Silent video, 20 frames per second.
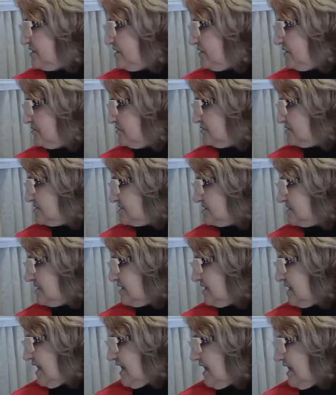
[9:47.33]
those
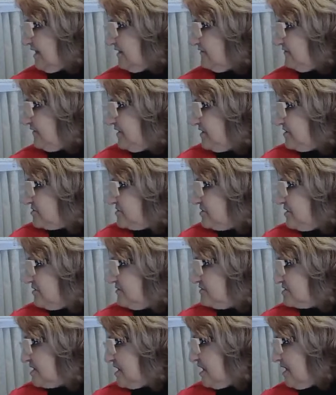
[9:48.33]
and finish
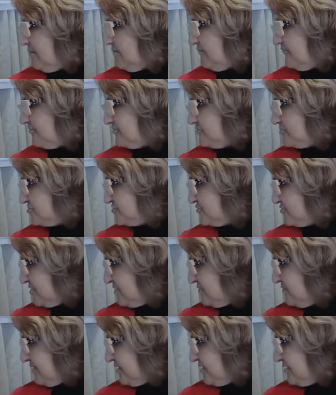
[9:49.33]
those up for
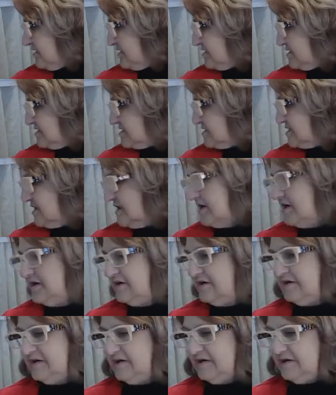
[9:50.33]
sure, because
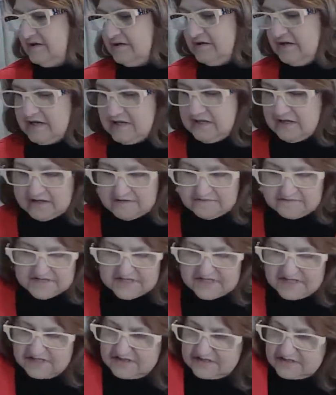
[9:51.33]
I love
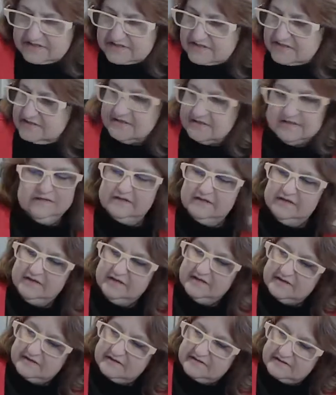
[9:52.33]
teas.
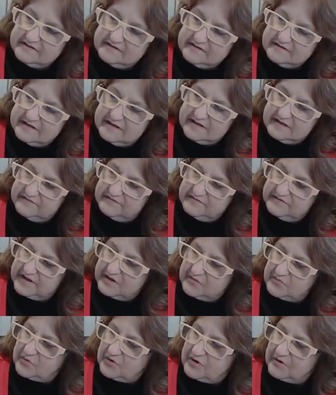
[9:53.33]
Now, if you
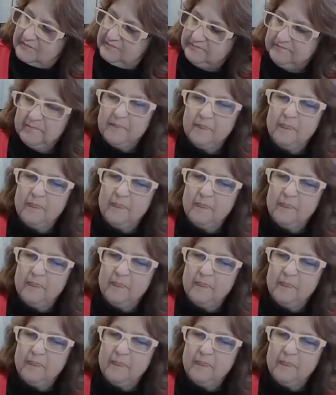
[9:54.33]
get warm.